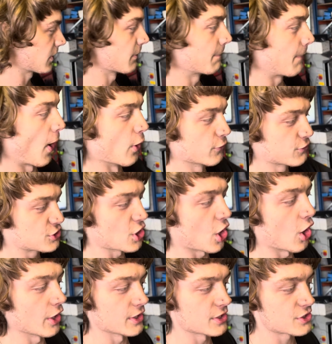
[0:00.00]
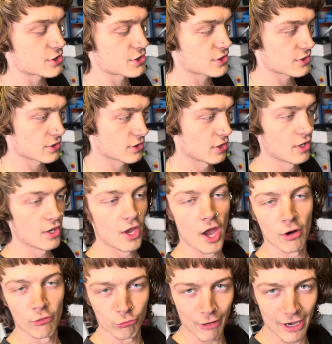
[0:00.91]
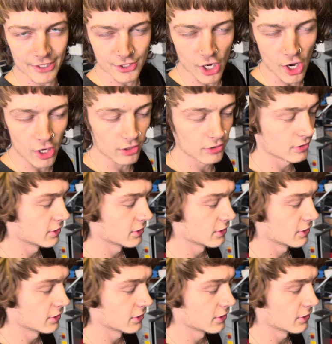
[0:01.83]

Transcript: both sides are red hot.